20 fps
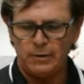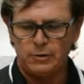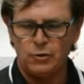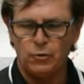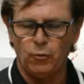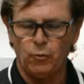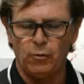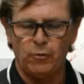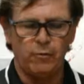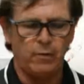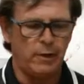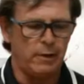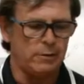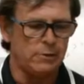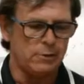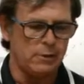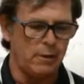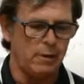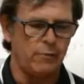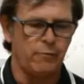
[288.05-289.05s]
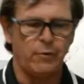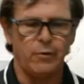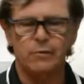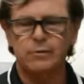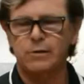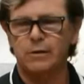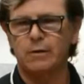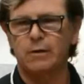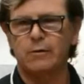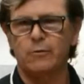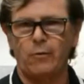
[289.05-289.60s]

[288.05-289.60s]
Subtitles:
tool. Instead of using a